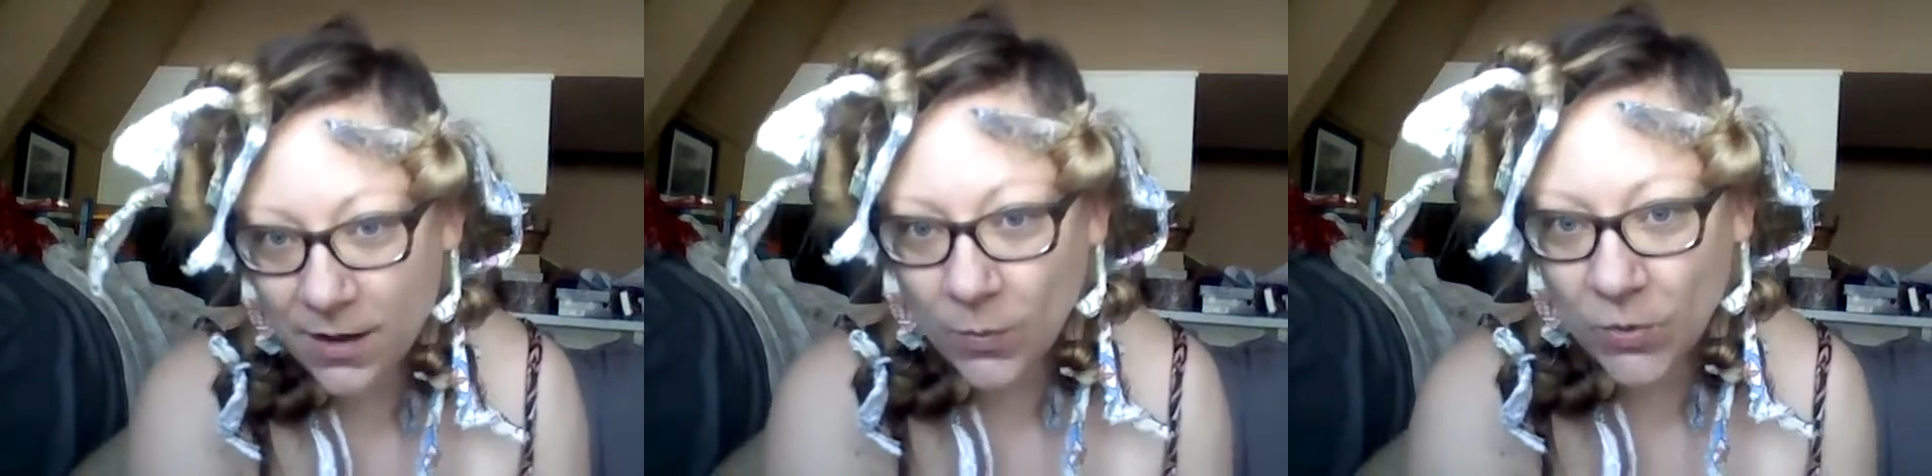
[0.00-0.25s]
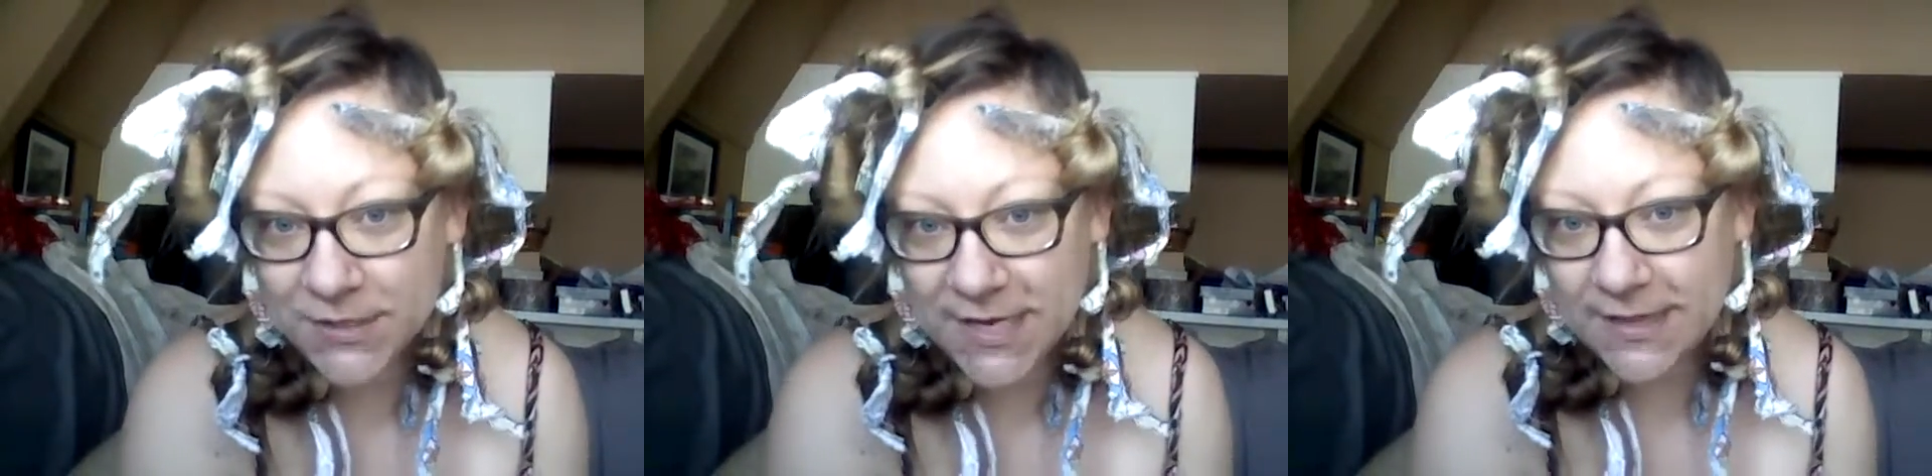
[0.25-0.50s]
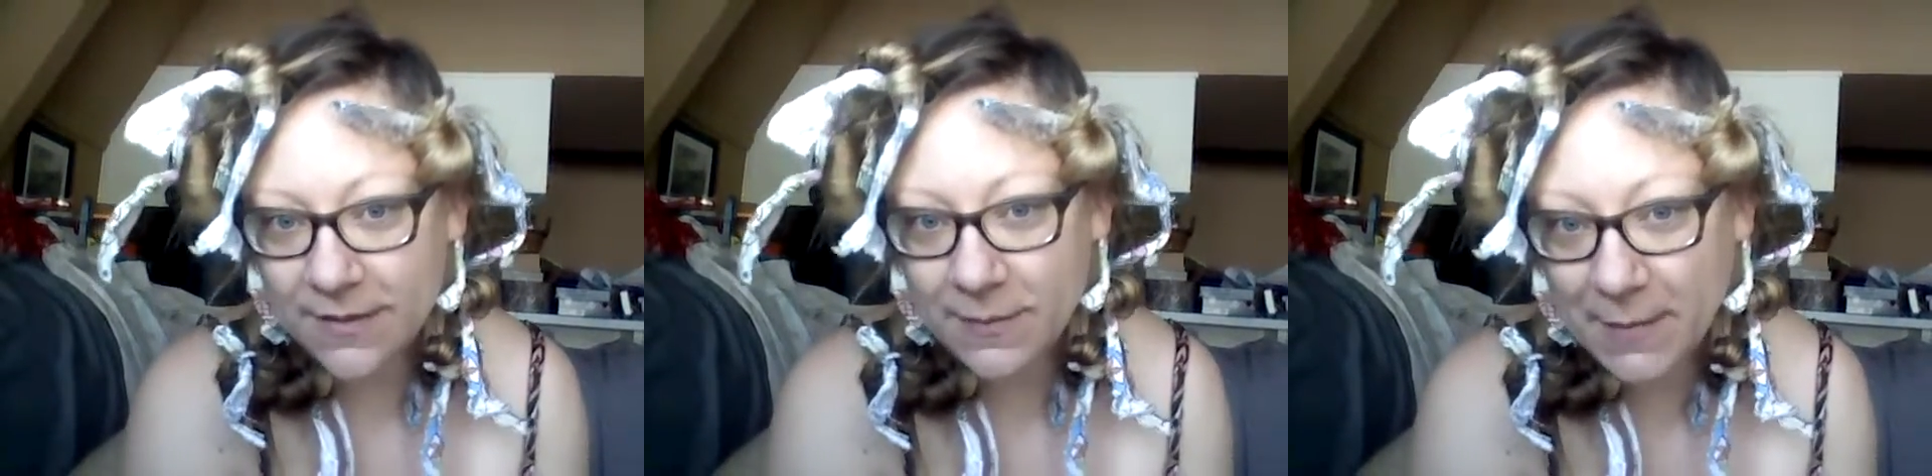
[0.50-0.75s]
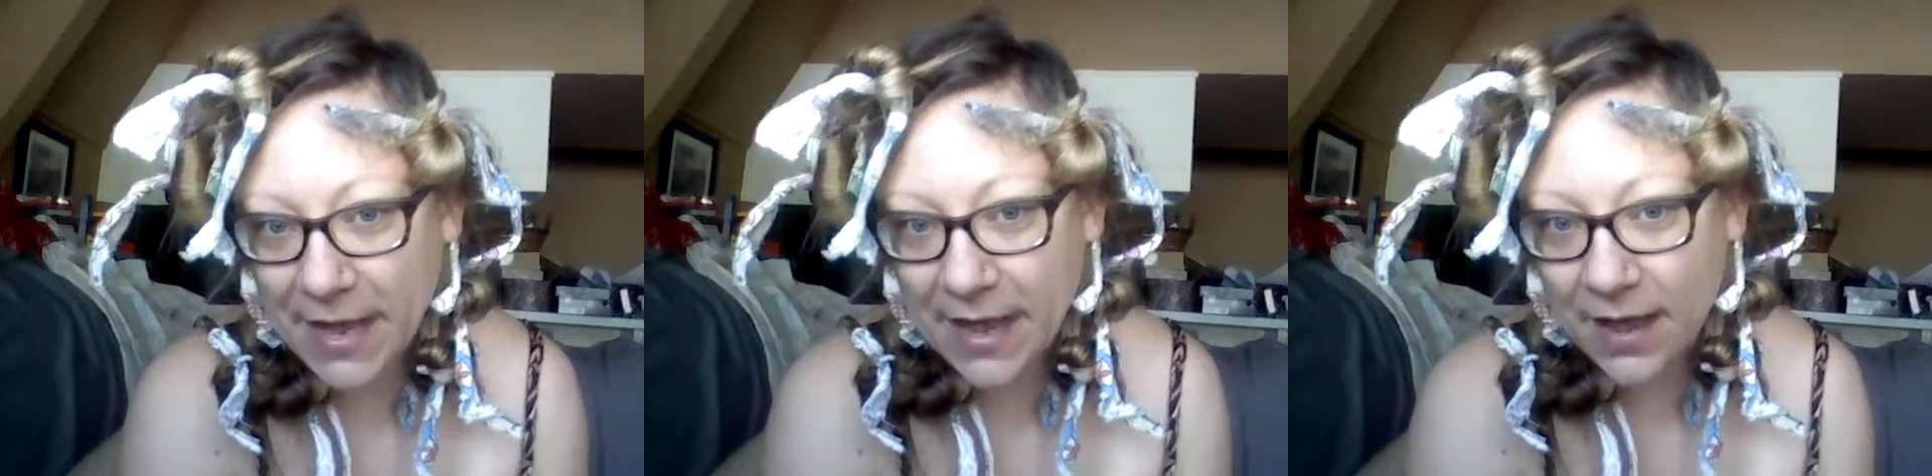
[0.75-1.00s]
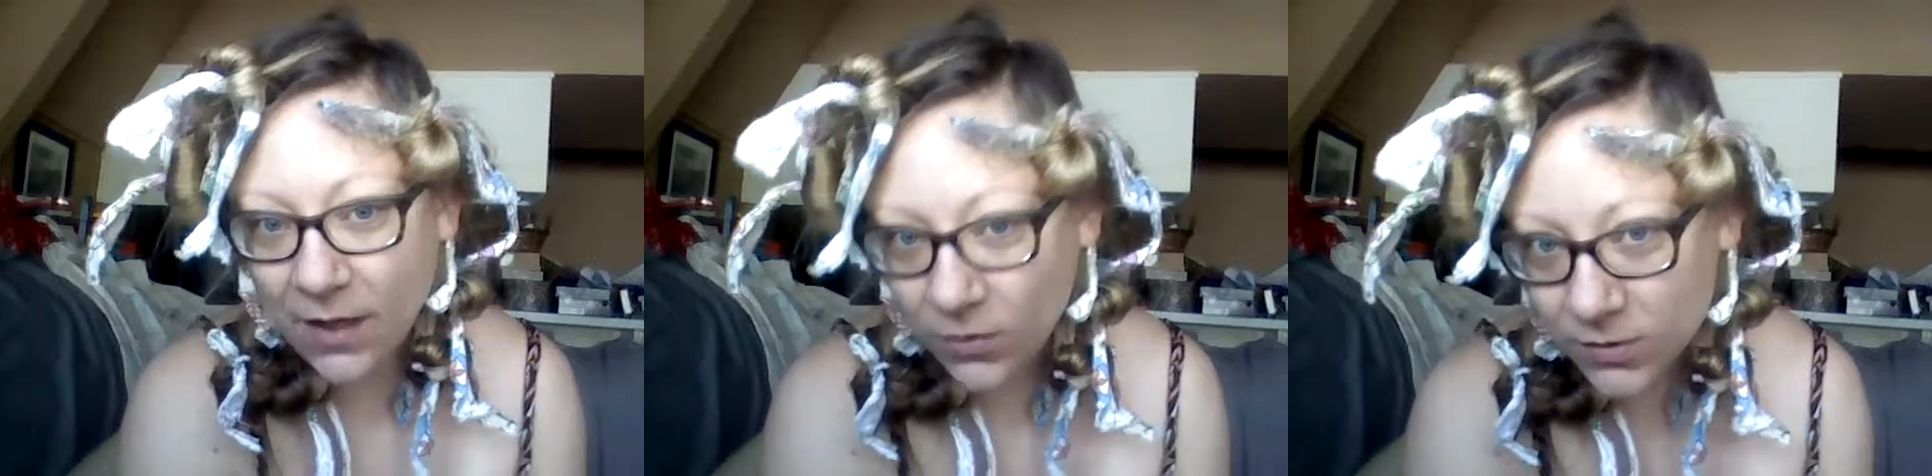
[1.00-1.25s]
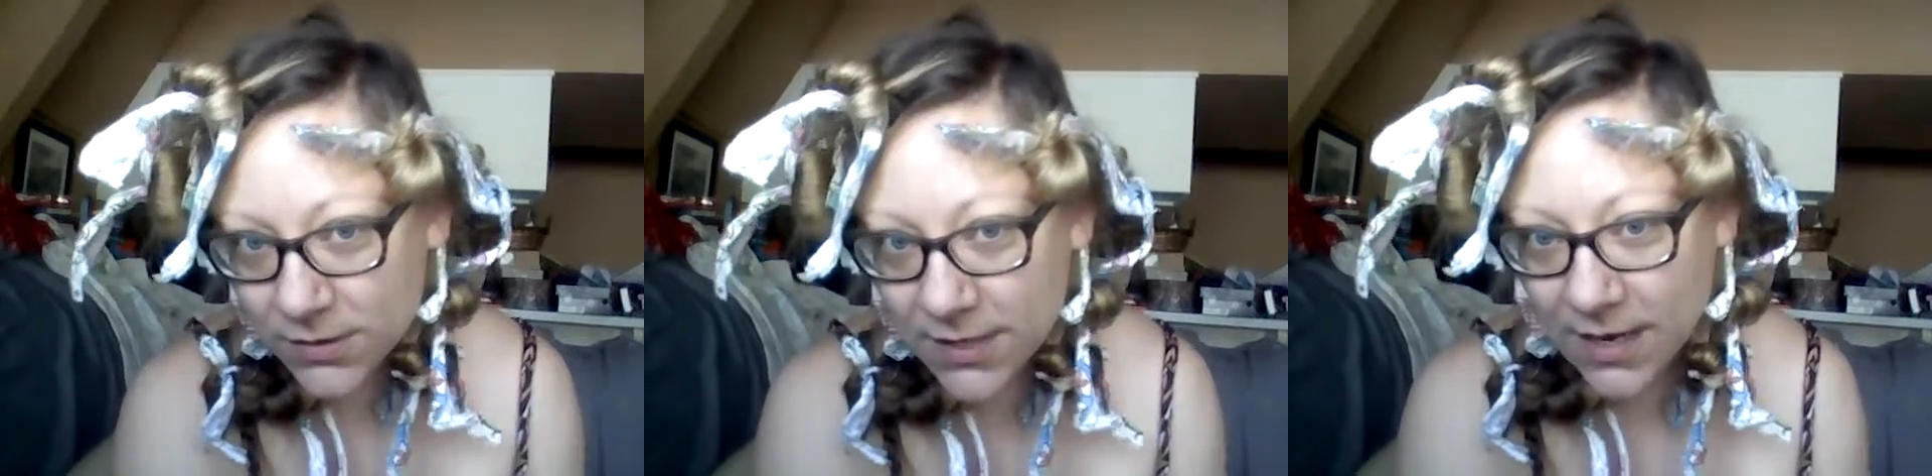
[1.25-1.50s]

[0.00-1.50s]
we'll take them out,